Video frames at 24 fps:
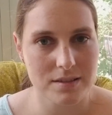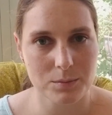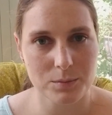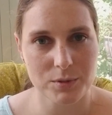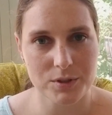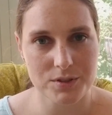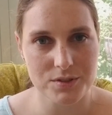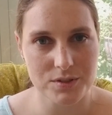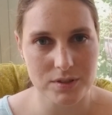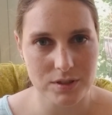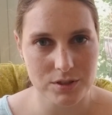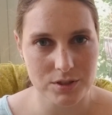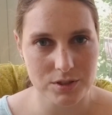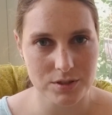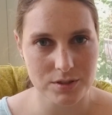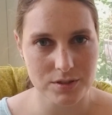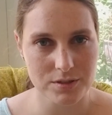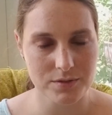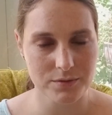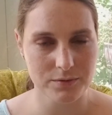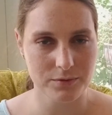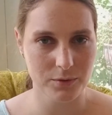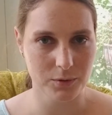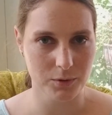
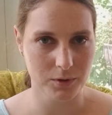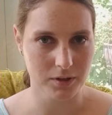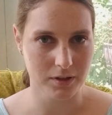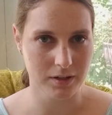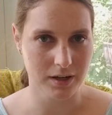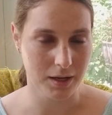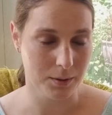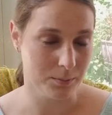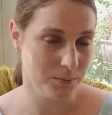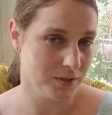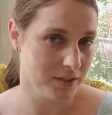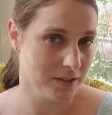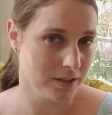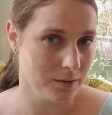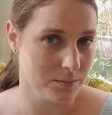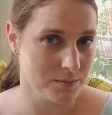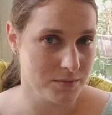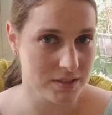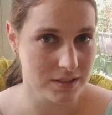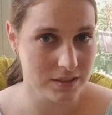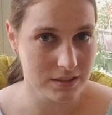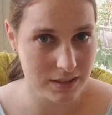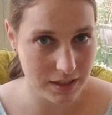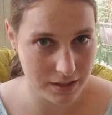procedures for
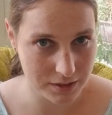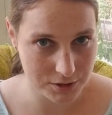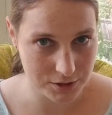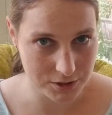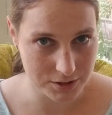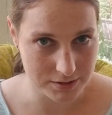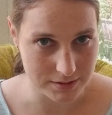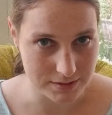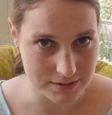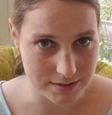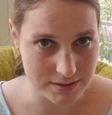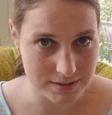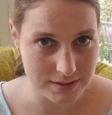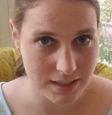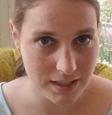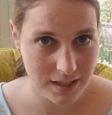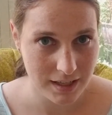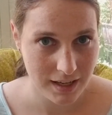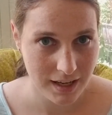MPM's collections.